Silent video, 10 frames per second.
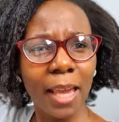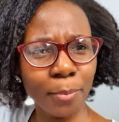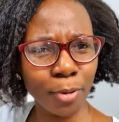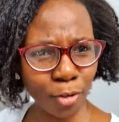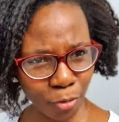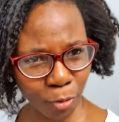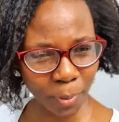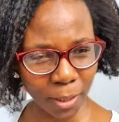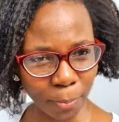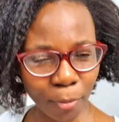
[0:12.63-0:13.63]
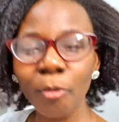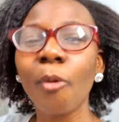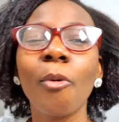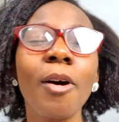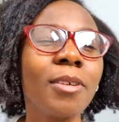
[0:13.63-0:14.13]
beautiful people,
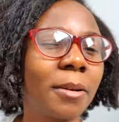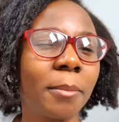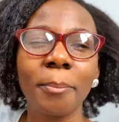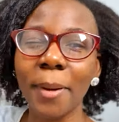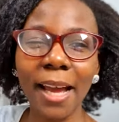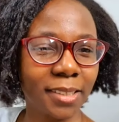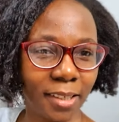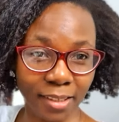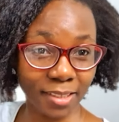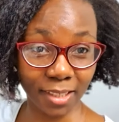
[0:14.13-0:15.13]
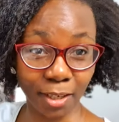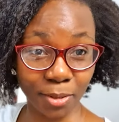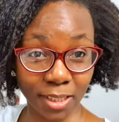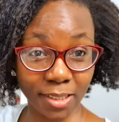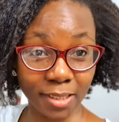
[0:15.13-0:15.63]
welcome back to This Girl's
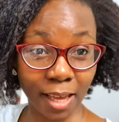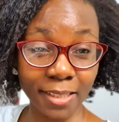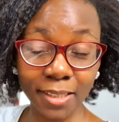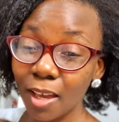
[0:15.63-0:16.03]
Insight,